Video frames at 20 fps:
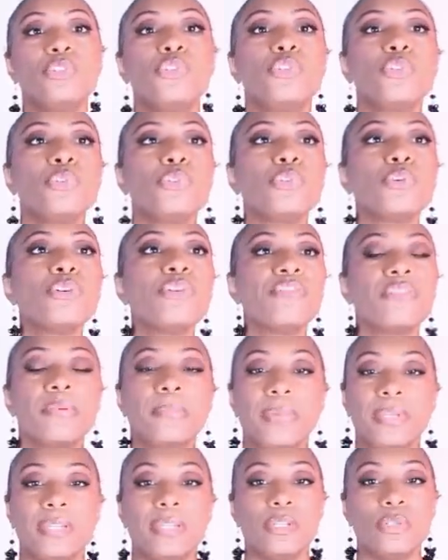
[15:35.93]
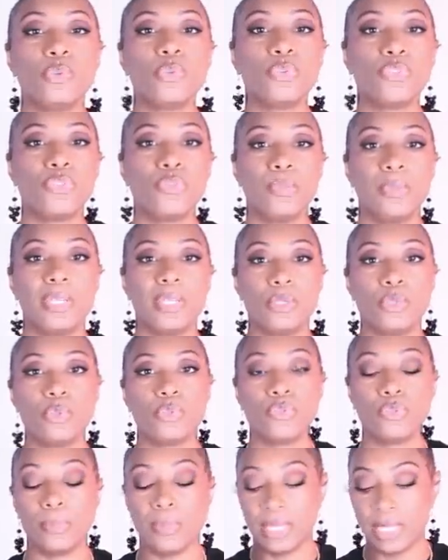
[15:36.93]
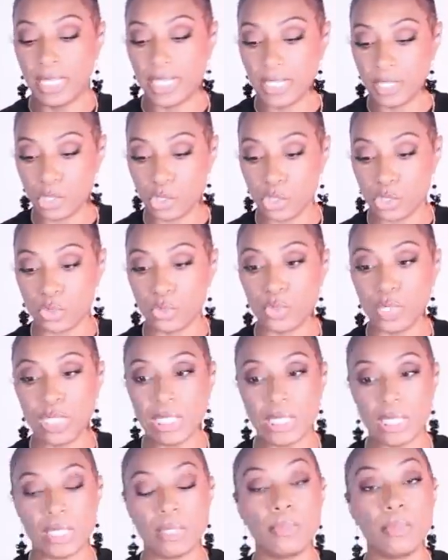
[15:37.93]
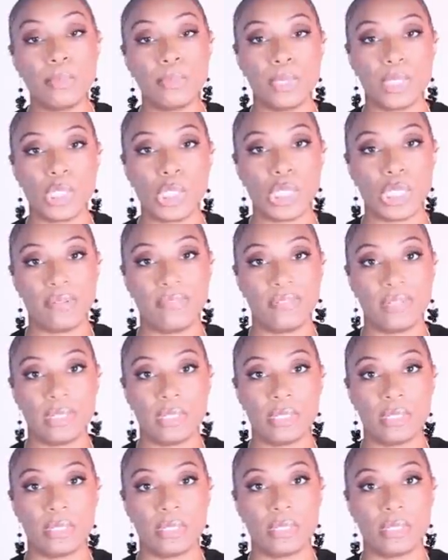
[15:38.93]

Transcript: Do it for me. Get the shoe and send me a picture of it.